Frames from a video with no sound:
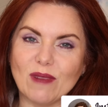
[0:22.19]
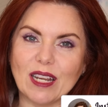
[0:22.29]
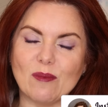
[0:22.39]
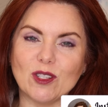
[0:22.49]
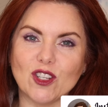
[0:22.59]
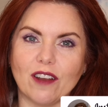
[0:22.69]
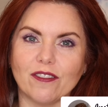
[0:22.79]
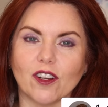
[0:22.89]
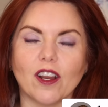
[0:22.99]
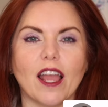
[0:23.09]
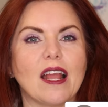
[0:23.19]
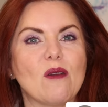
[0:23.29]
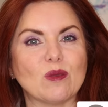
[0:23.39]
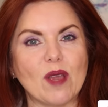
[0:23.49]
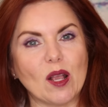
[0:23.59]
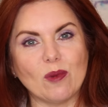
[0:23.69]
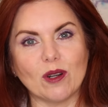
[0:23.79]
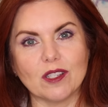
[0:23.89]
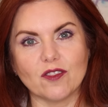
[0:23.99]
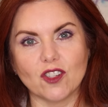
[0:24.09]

my name is Jennifer and I was a makeup artist